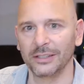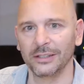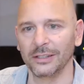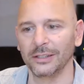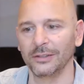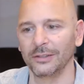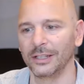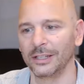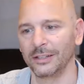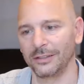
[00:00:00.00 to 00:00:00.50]
You
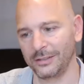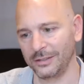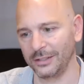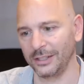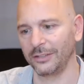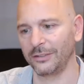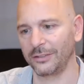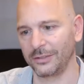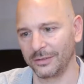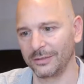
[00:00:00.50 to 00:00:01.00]
know, that's
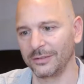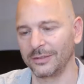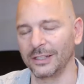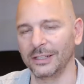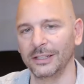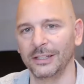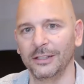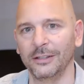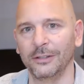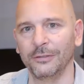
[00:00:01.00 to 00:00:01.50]

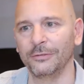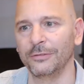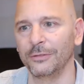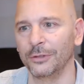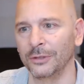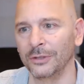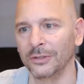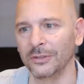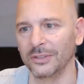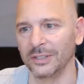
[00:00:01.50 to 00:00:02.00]
done at the
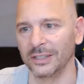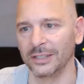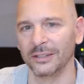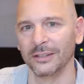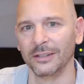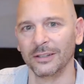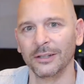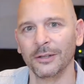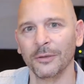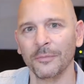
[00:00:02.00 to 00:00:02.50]
front, and
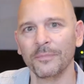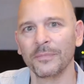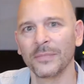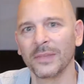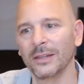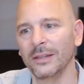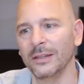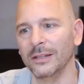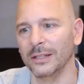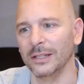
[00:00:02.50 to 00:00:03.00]

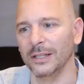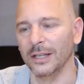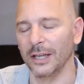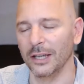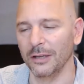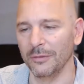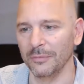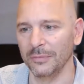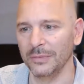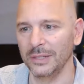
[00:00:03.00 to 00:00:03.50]

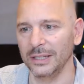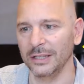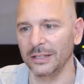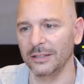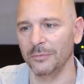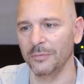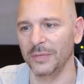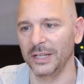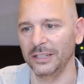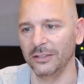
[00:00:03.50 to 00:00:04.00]

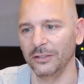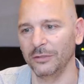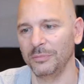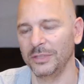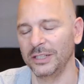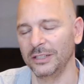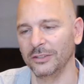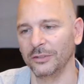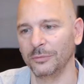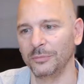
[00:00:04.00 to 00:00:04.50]
the main
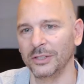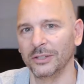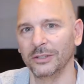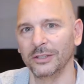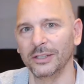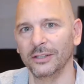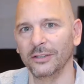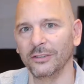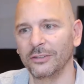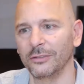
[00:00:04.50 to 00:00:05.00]
speakers
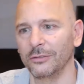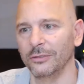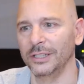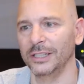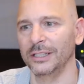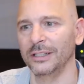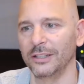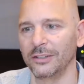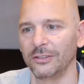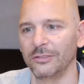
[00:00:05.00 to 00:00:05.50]
behind the
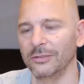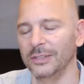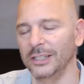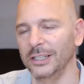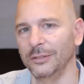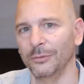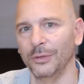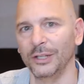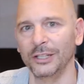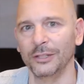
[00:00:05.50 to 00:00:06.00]
screen. That's
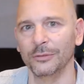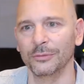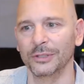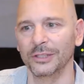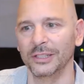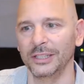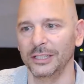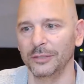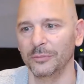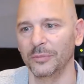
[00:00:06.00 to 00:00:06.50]
really where you want
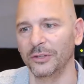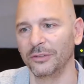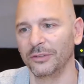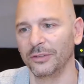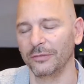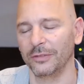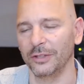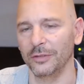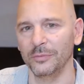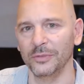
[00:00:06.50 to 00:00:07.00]
to hear most
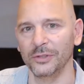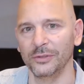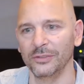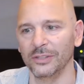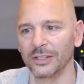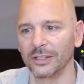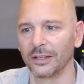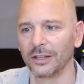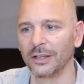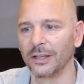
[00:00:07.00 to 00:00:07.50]
of your
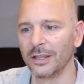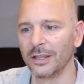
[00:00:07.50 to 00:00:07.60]
music.